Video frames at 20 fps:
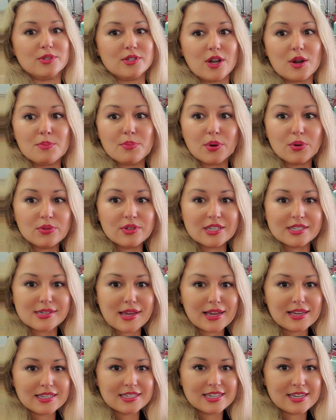was on both
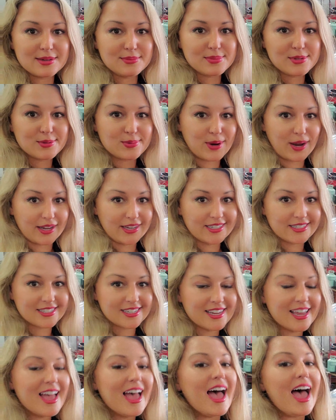design teams,
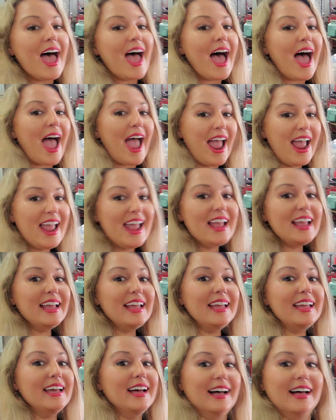right?
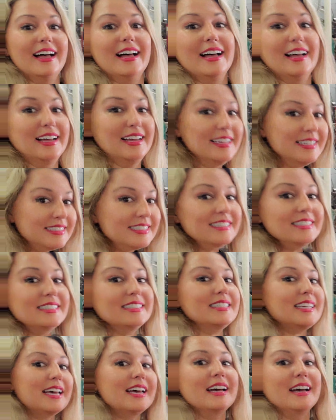And
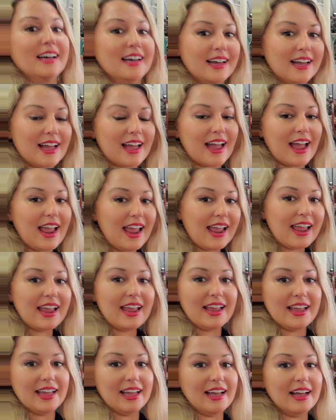
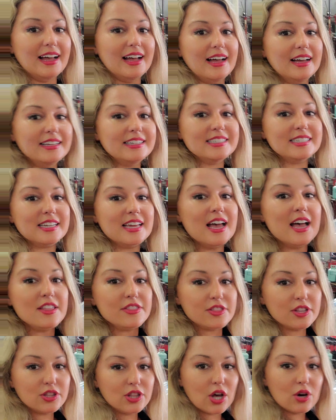and
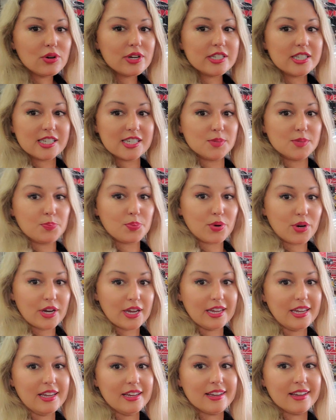the Lotus
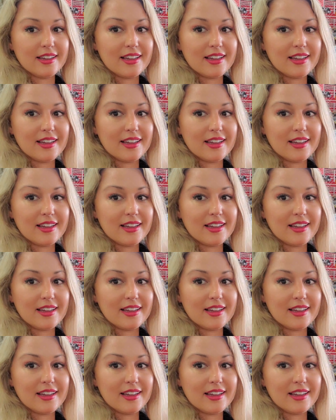Esprit,